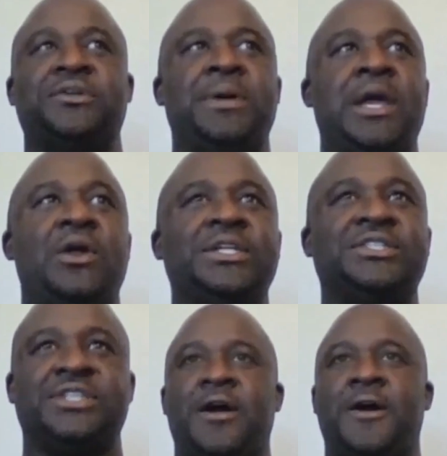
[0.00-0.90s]
bell
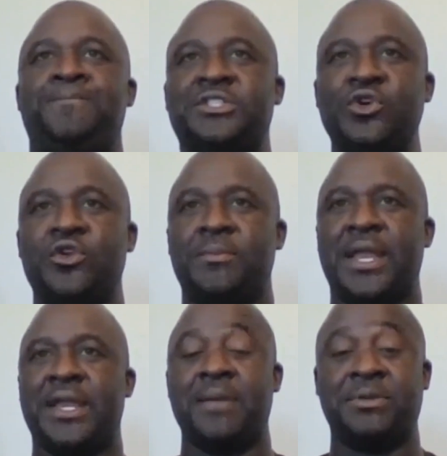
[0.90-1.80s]
is a student
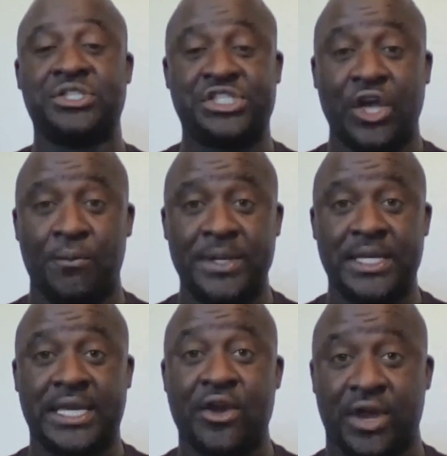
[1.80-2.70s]
by the name of
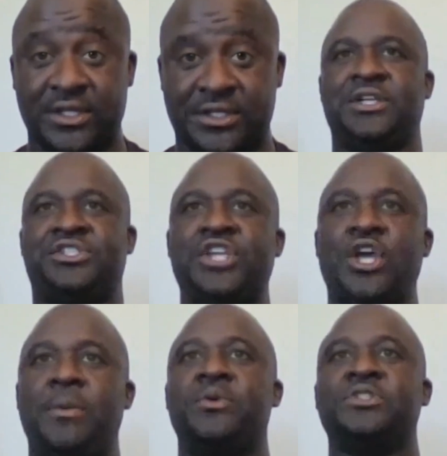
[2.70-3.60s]
Shelby Garrett.
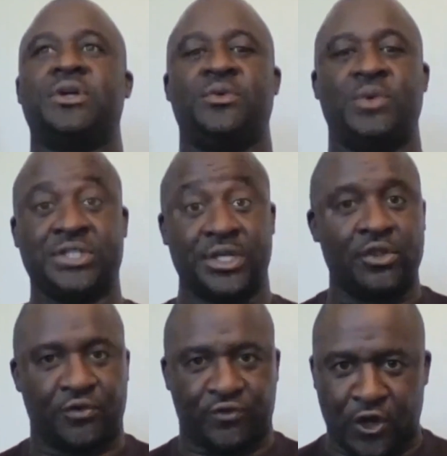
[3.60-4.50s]
Shelby was
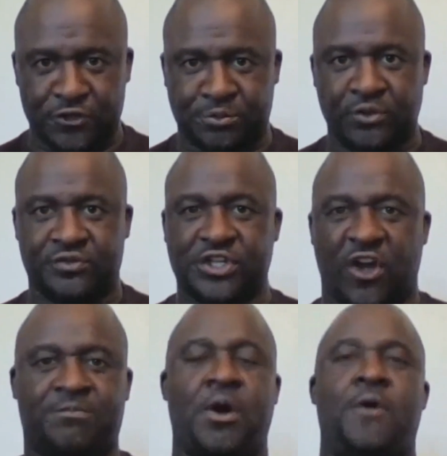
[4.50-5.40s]
another Frostproof
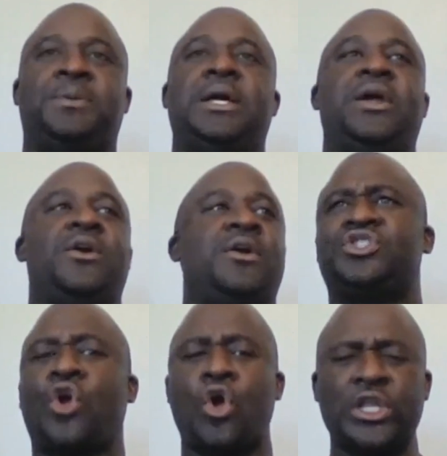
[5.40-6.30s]
softball player.
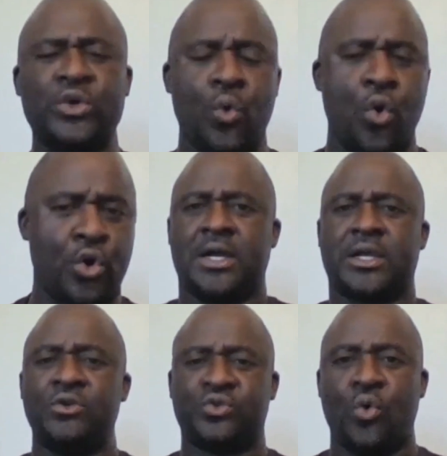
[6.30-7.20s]
Charlie Warren,
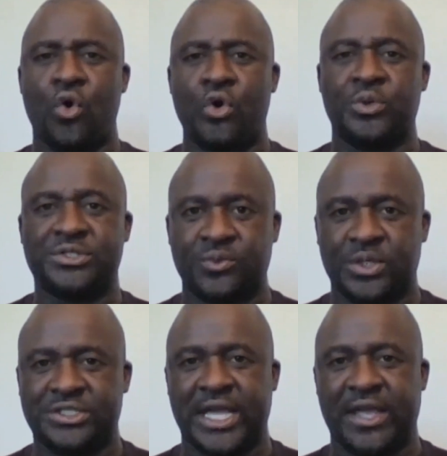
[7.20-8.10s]
Coach Warren
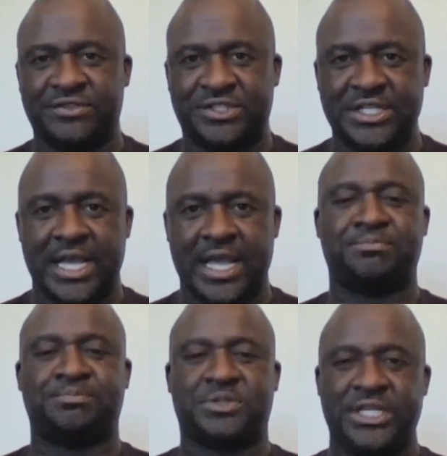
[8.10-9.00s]
was a FCA
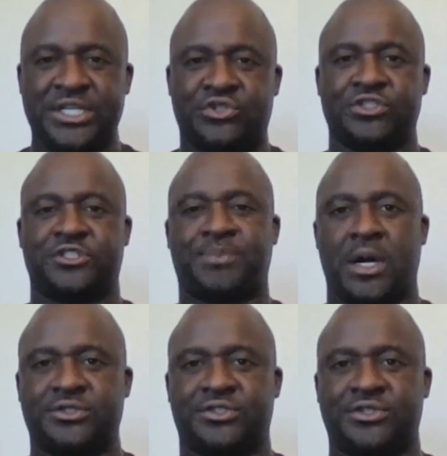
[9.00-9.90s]
teacher
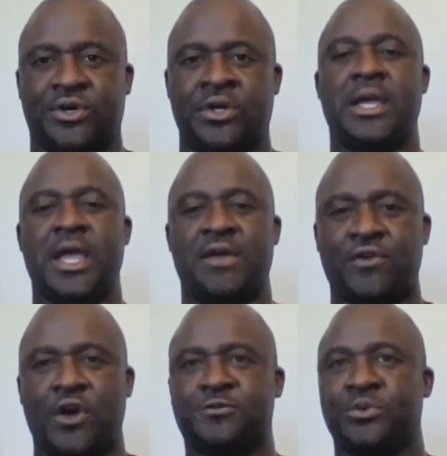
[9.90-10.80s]
sponsor at
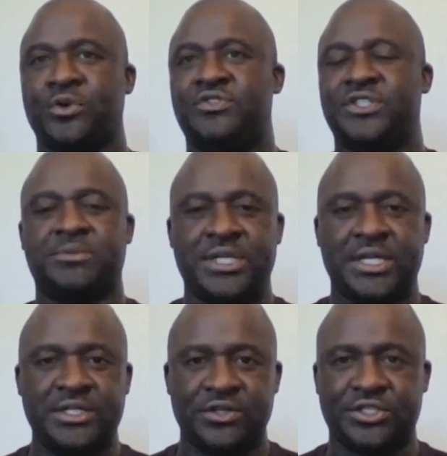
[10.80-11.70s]
Frostproof some 10 years